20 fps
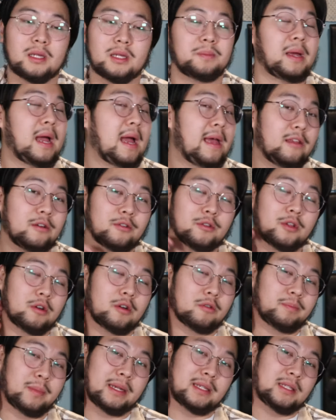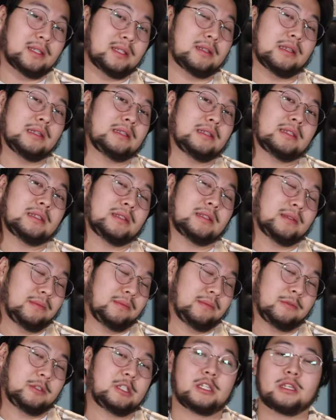I don't know. Basically, just
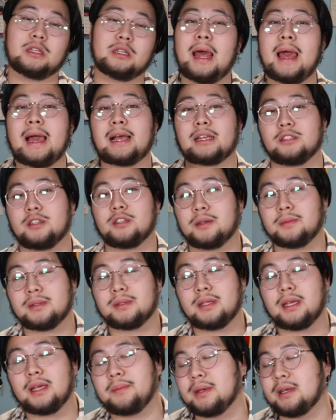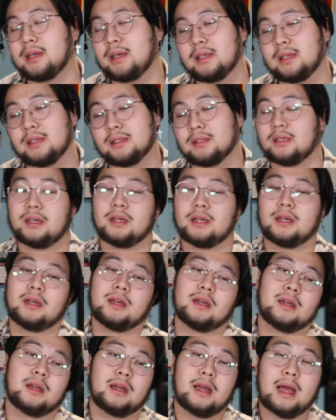chillax, you know what I'm saying? Because
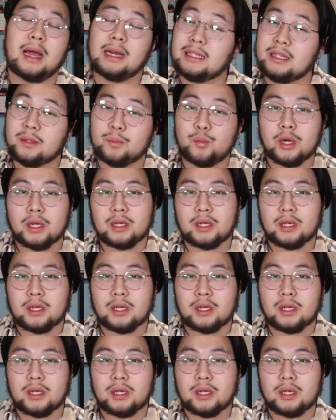I need a break.